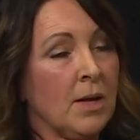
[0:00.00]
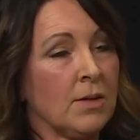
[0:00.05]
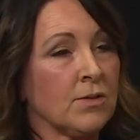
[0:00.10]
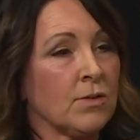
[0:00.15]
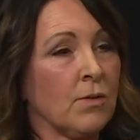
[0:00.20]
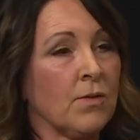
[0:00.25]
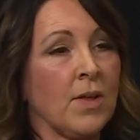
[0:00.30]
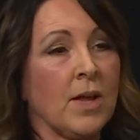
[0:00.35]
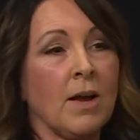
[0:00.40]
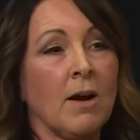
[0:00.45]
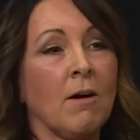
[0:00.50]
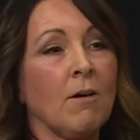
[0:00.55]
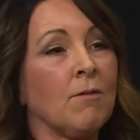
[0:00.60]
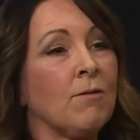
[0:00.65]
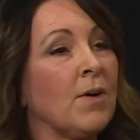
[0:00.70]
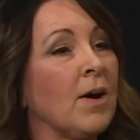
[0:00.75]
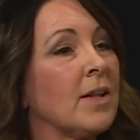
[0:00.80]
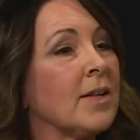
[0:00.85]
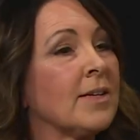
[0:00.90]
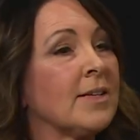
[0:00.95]
So they all
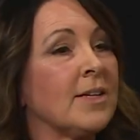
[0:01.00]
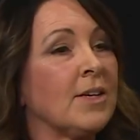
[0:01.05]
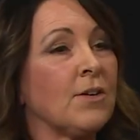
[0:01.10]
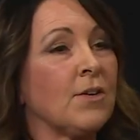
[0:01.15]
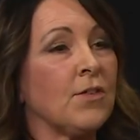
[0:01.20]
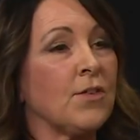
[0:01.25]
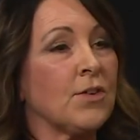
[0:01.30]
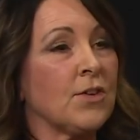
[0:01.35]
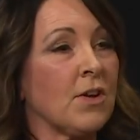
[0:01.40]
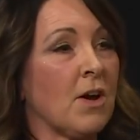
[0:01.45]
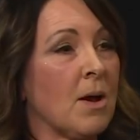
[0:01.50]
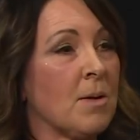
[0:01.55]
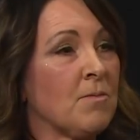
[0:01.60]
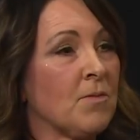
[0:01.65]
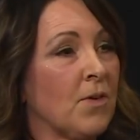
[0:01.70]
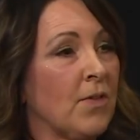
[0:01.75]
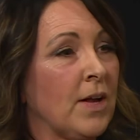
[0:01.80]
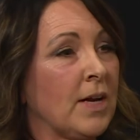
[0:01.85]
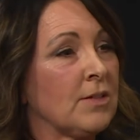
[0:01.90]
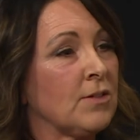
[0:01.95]
volunteer their time
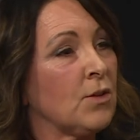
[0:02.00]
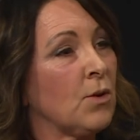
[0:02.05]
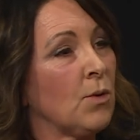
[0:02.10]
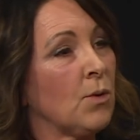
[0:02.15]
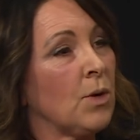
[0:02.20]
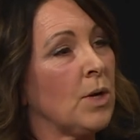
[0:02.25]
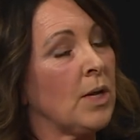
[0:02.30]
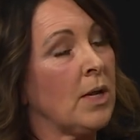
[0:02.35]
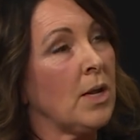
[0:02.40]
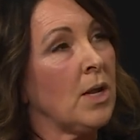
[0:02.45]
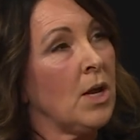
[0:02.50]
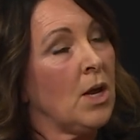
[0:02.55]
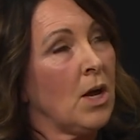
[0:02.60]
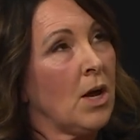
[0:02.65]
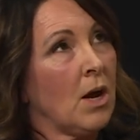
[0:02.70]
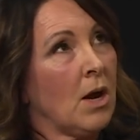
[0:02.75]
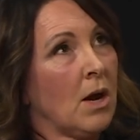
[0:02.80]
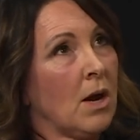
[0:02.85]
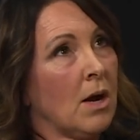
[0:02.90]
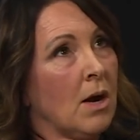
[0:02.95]
for that. So eh,
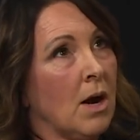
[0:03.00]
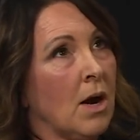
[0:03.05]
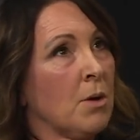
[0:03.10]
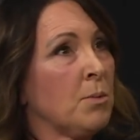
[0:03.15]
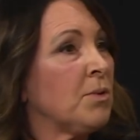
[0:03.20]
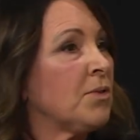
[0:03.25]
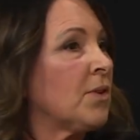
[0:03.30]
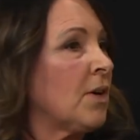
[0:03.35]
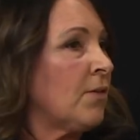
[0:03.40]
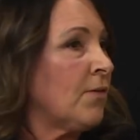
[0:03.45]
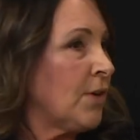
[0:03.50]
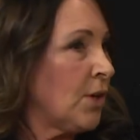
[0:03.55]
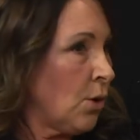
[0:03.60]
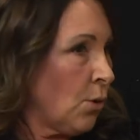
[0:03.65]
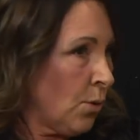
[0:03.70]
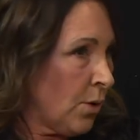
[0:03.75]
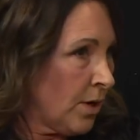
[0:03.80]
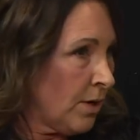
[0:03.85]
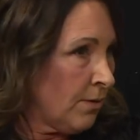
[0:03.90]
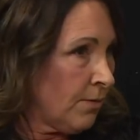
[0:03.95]
I was already
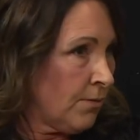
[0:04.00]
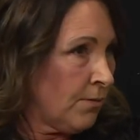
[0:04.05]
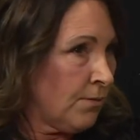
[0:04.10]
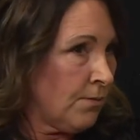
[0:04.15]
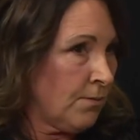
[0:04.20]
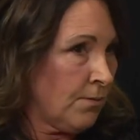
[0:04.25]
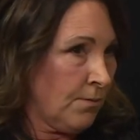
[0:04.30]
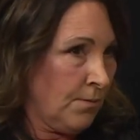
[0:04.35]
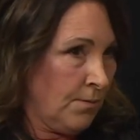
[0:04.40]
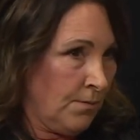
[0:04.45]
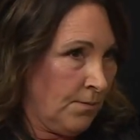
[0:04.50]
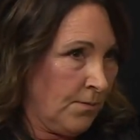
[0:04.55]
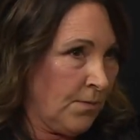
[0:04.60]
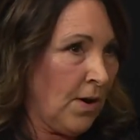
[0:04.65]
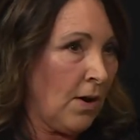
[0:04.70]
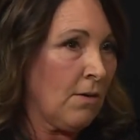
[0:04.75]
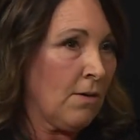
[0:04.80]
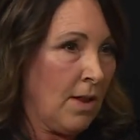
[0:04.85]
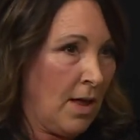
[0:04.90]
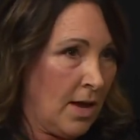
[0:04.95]
quite
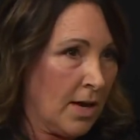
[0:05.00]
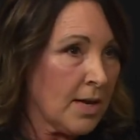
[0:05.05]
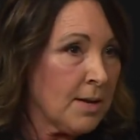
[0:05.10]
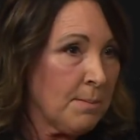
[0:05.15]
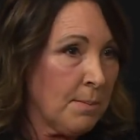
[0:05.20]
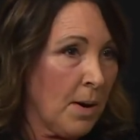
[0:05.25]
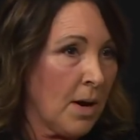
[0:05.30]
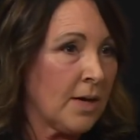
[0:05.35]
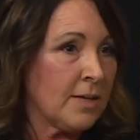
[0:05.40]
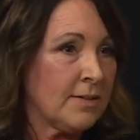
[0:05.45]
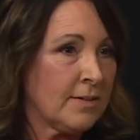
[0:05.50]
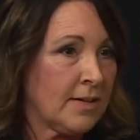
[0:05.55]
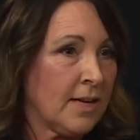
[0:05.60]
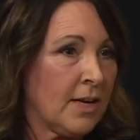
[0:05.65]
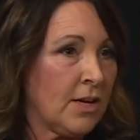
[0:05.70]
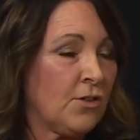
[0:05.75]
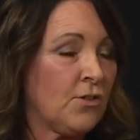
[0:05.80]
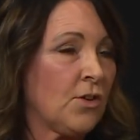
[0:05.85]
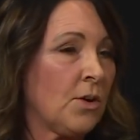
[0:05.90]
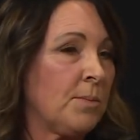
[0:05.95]
far along in my mm-hmm.
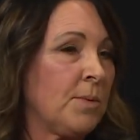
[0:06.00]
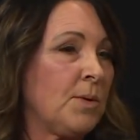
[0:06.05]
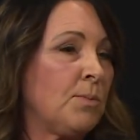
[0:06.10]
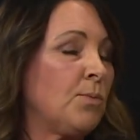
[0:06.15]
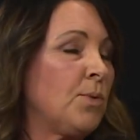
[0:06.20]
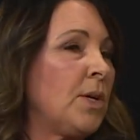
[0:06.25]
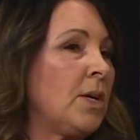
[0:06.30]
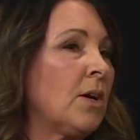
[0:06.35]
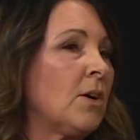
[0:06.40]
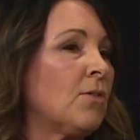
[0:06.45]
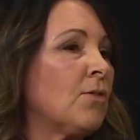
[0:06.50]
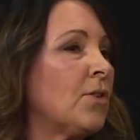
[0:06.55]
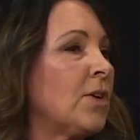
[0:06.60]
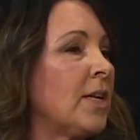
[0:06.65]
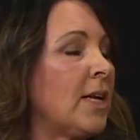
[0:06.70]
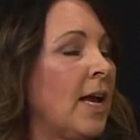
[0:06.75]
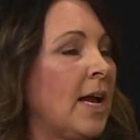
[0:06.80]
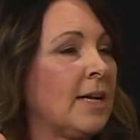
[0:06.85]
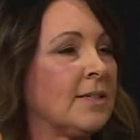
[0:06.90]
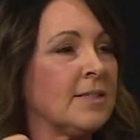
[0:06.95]
stage. I mm -hmm. mean, mm-hmm. we
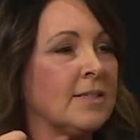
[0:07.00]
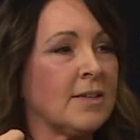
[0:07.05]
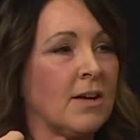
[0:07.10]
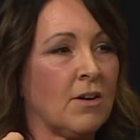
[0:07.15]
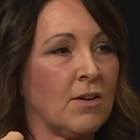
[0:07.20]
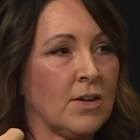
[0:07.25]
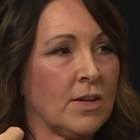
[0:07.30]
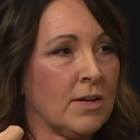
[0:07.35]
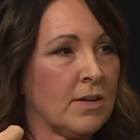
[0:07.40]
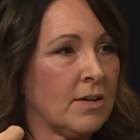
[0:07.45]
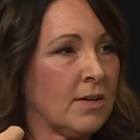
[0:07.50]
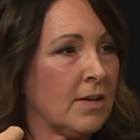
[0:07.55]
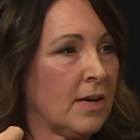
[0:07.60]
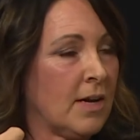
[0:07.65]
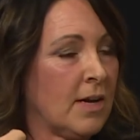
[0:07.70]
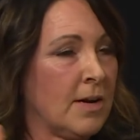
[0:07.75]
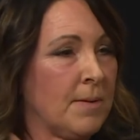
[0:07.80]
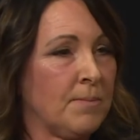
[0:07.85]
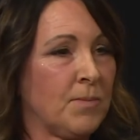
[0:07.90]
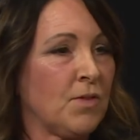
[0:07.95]
already had started
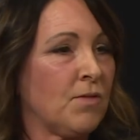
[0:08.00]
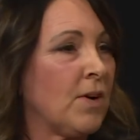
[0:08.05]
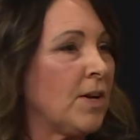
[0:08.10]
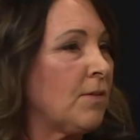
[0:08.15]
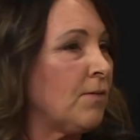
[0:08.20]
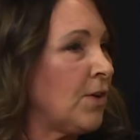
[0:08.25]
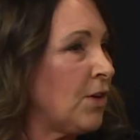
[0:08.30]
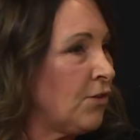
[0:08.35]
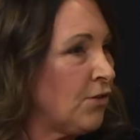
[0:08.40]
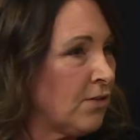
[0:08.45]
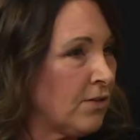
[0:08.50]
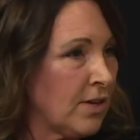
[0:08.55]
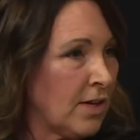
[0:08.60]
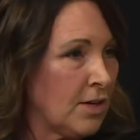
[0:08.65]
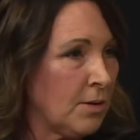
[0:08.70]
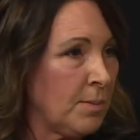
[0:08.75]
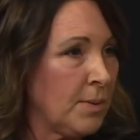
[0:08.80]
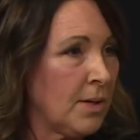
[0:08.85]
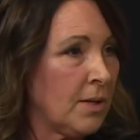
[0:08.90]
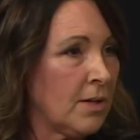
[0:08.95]
um, the renovations on
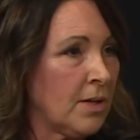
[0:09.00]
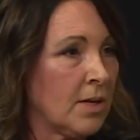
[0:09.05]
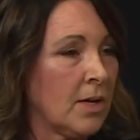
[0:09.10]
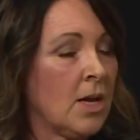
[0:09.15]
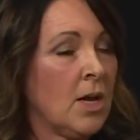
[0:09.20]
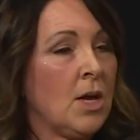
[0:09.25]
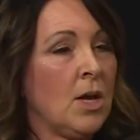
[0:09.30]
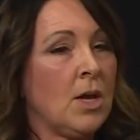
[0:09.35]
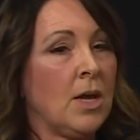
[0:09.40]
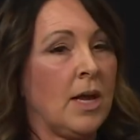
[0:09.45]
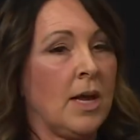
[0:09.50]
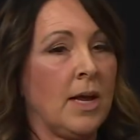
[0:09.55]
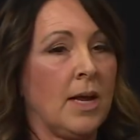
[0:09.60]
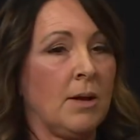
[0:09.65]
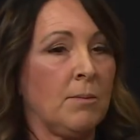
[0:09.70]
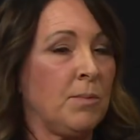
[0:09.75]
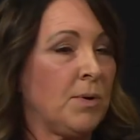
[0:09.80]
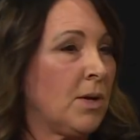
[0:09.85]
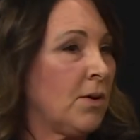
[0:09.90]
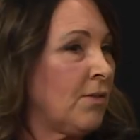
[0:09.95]
the building,
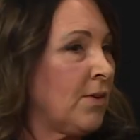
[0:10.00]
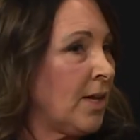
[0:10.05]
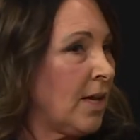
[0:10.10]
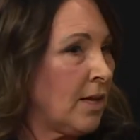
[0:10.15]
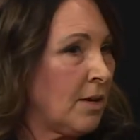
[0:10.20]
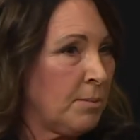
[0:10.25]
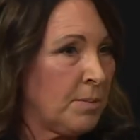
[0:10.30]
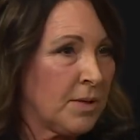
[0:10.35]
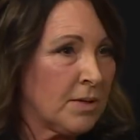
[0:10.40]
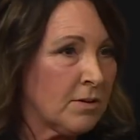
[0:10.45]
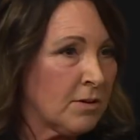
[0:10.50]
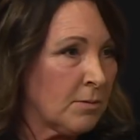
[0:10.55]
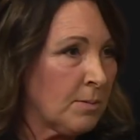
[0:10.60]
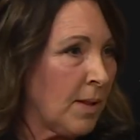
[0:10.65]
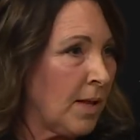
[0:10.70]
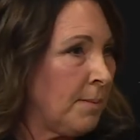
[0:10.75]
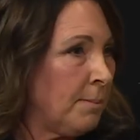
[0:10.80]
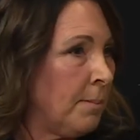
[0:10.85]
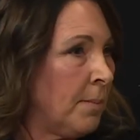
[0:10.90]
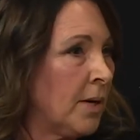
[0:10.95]
and we already had a business
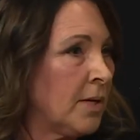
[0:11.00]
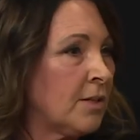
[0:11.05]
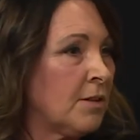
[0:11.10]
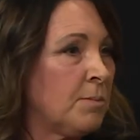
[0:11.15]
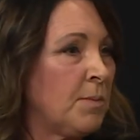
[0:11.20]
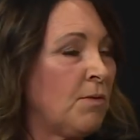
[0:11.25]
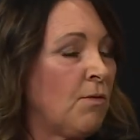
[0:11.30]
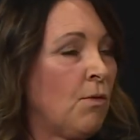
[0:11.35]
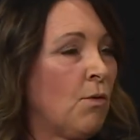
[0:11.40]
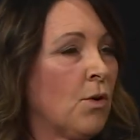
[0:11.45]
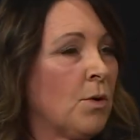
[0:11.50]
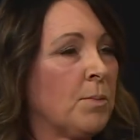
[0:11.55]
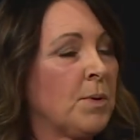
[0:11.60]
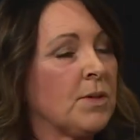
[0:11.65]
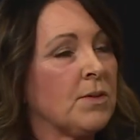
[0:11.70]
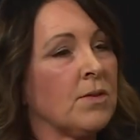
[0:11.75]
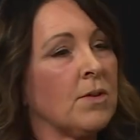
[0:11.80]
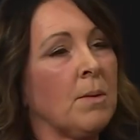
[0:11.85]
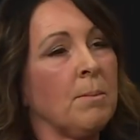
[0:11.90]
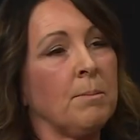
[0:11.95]
plan months before,
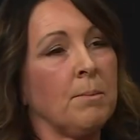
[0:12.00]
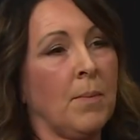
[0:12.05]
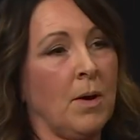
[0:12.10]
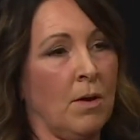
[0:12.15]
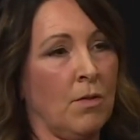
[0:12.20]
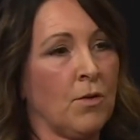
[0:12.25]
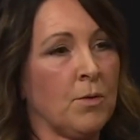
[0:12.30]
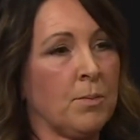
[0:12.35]
but some other